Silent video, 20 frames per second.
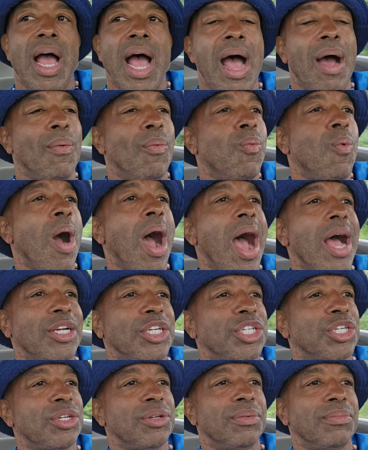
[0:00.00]
I
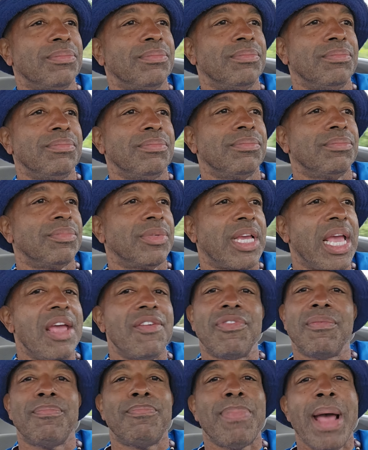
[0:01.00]
washed him,
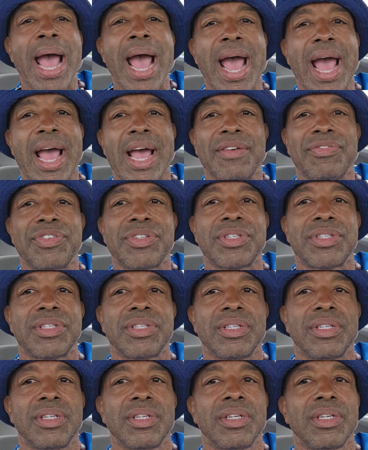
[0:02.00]
gave him
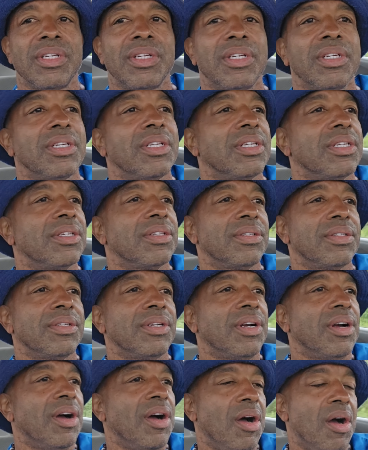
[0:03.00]
baths,
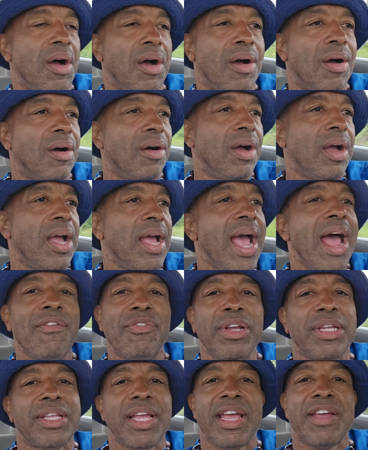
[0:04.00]
uh,
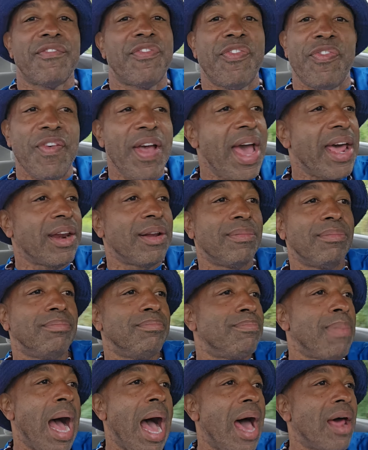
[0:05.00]
everything, fed
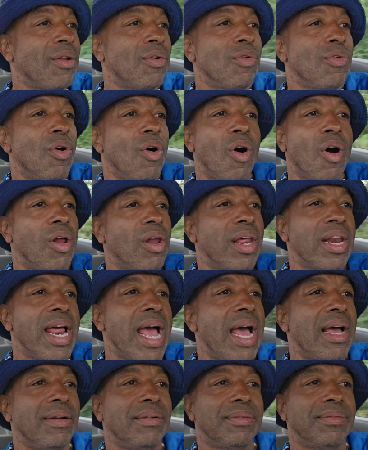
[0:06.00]
him, bottled, all of
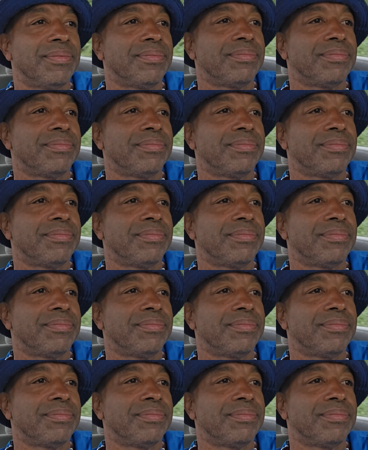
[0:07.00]
that